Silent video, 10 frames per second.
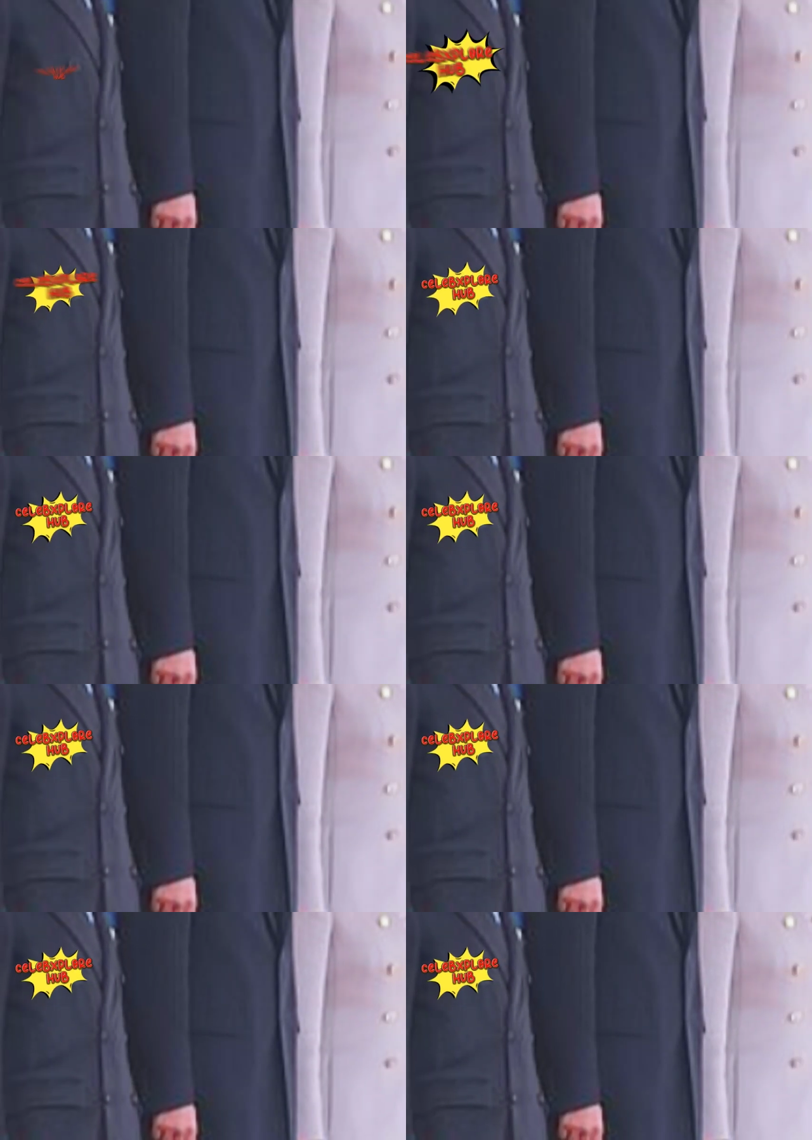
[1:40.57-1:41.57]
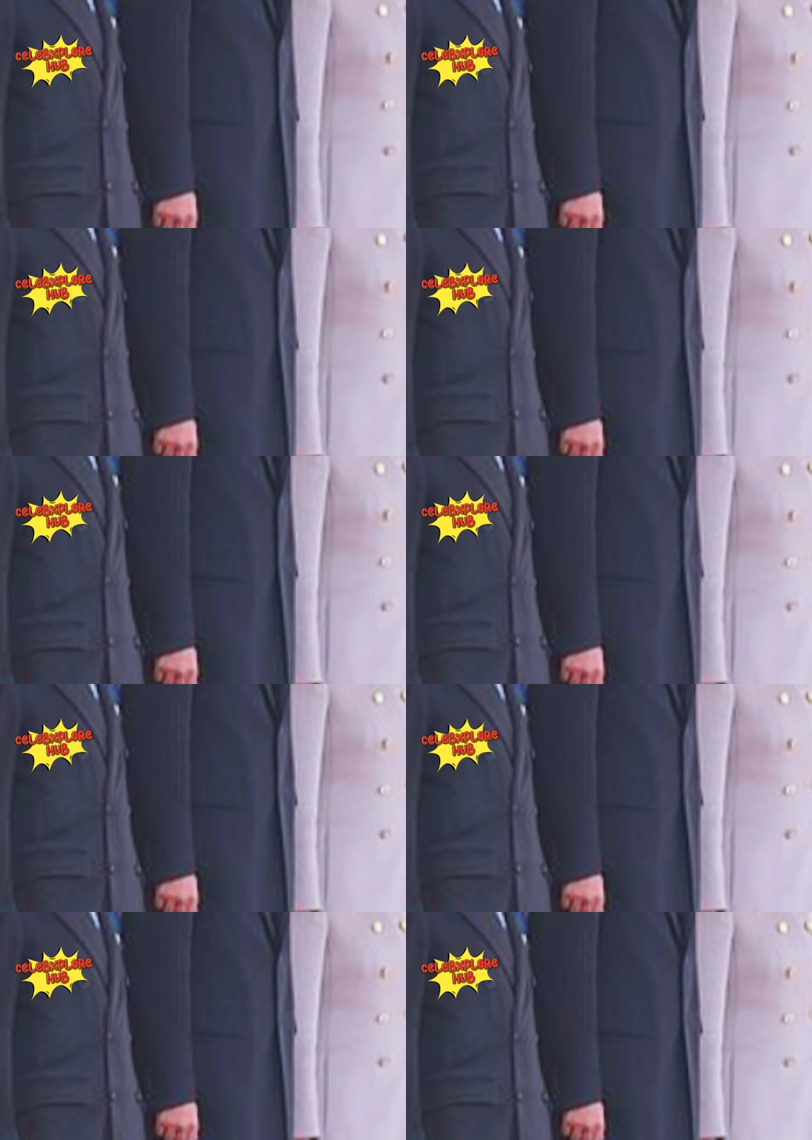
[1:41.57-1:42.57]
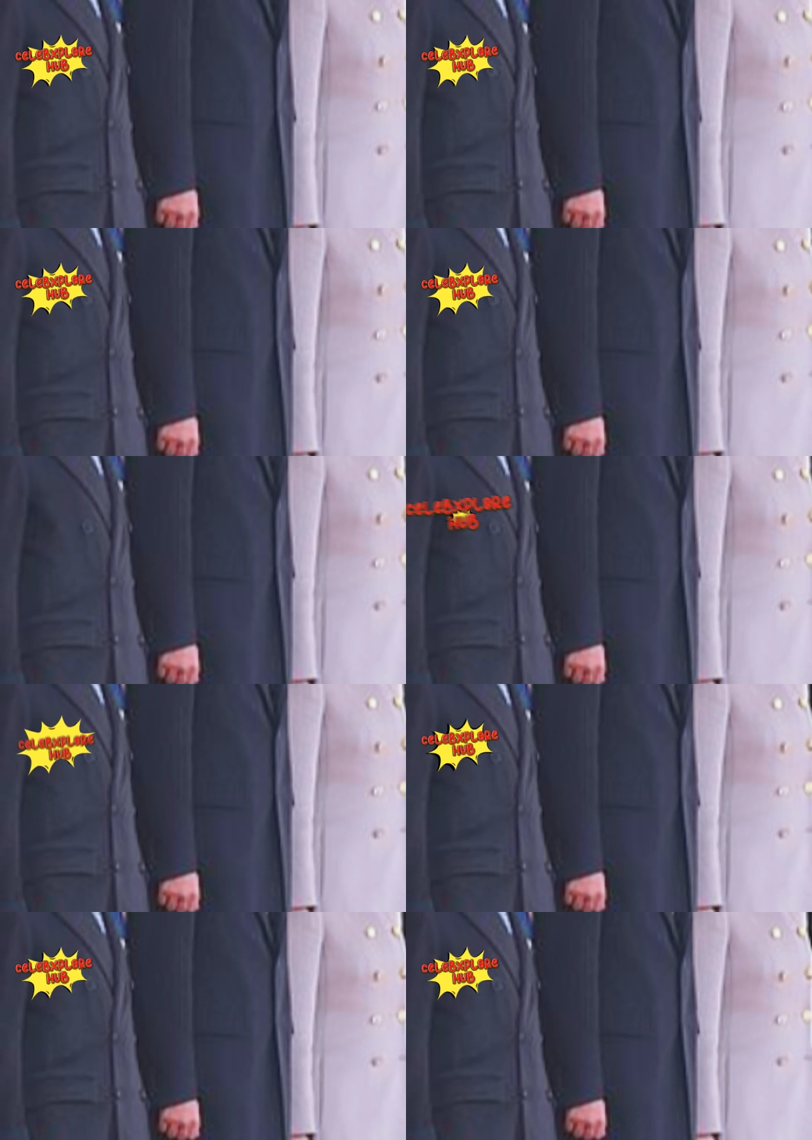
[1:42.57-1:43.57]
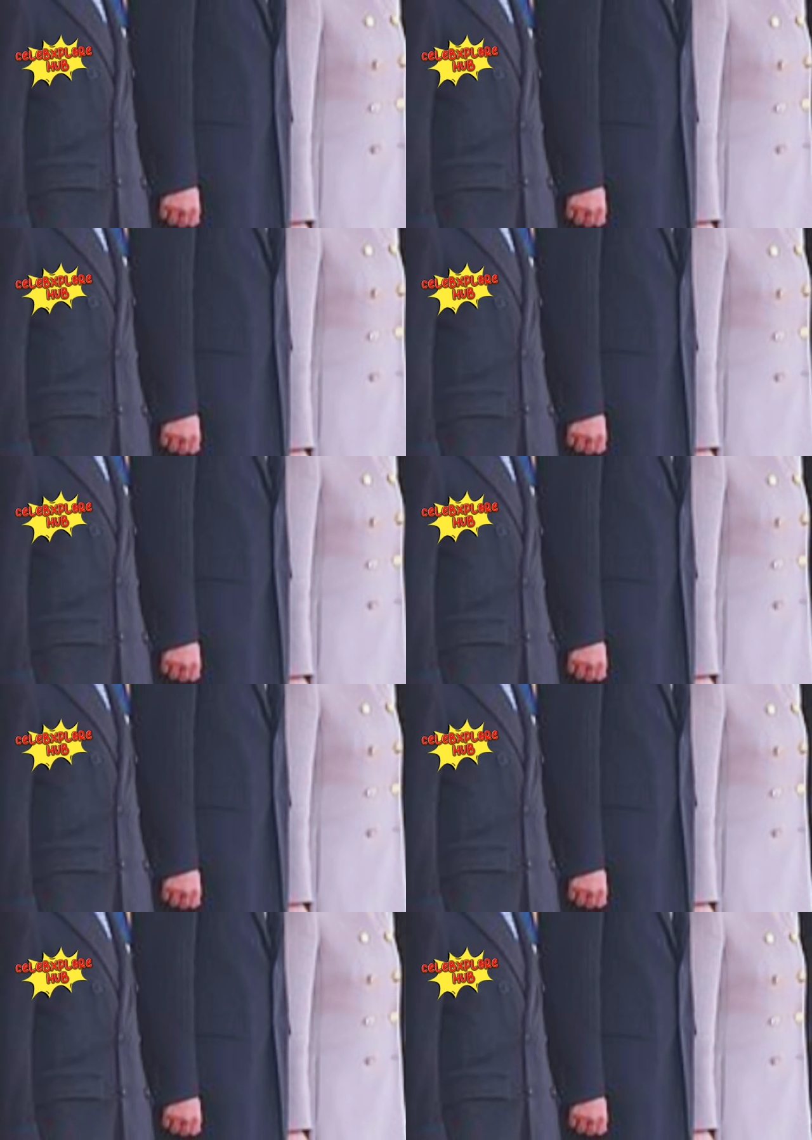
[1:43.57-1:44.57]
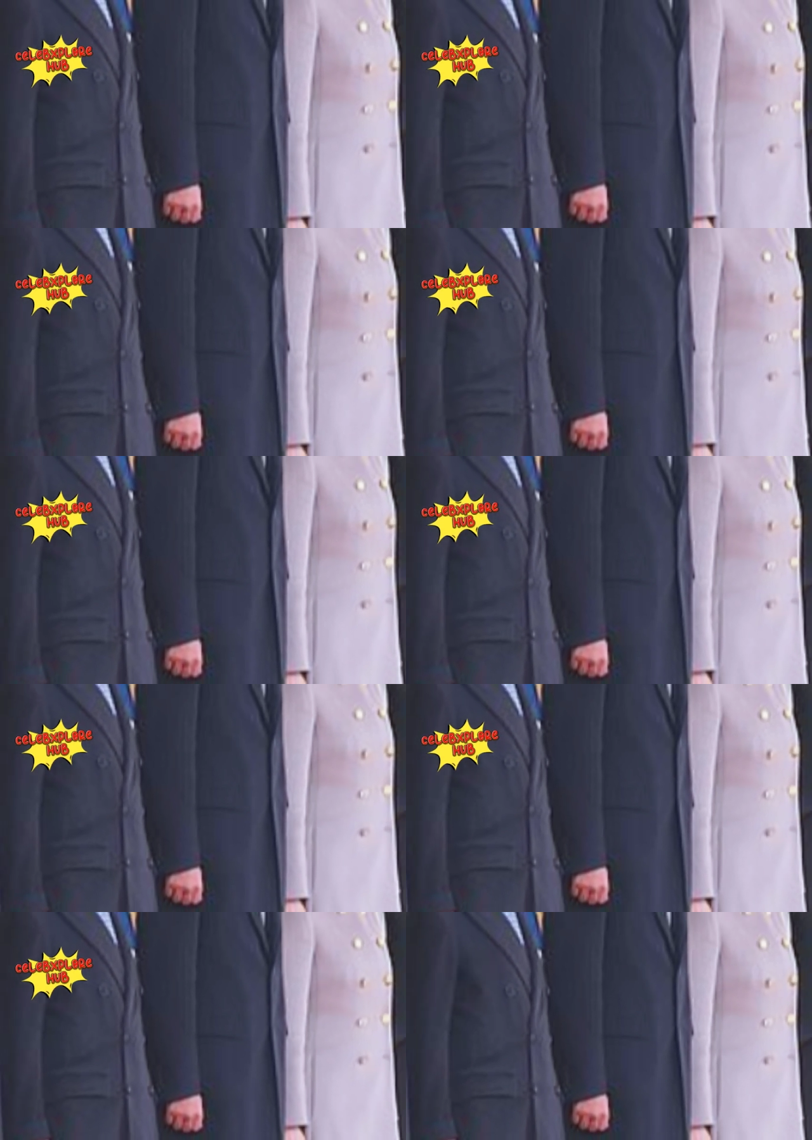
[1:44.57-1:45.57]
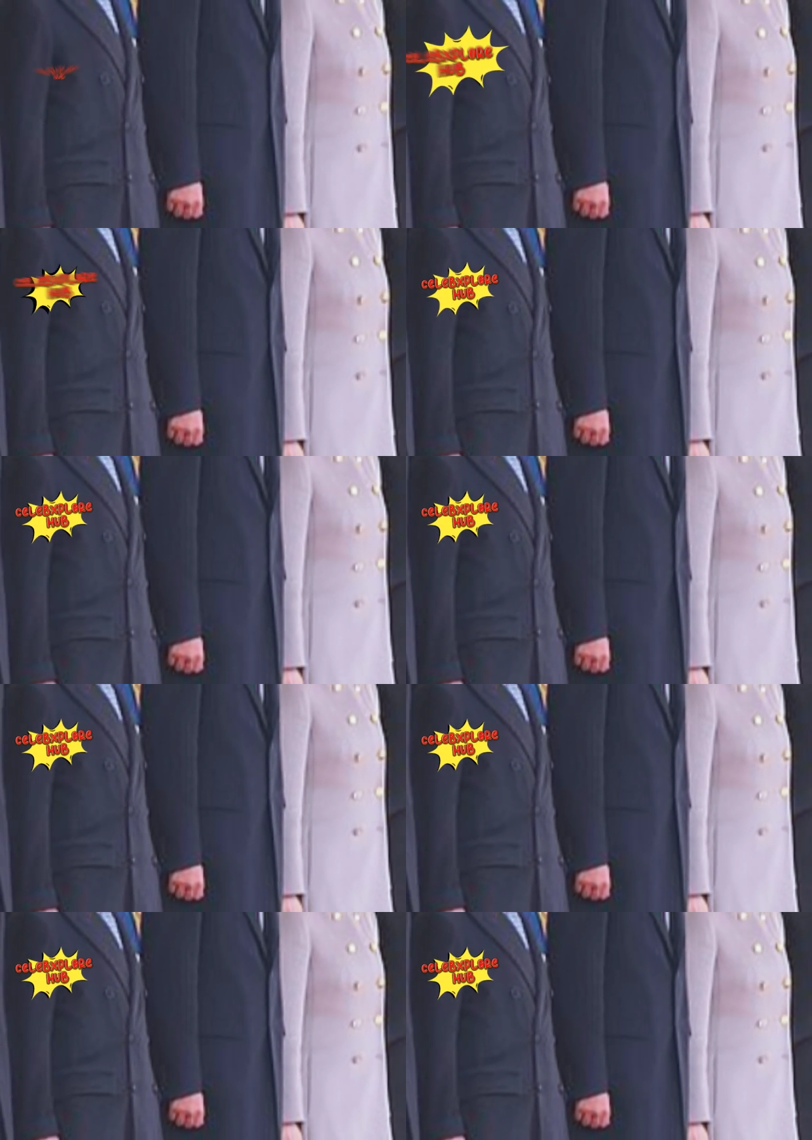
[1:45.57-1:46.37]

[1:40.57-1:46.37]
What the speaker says: Nobody's mouth can be seen.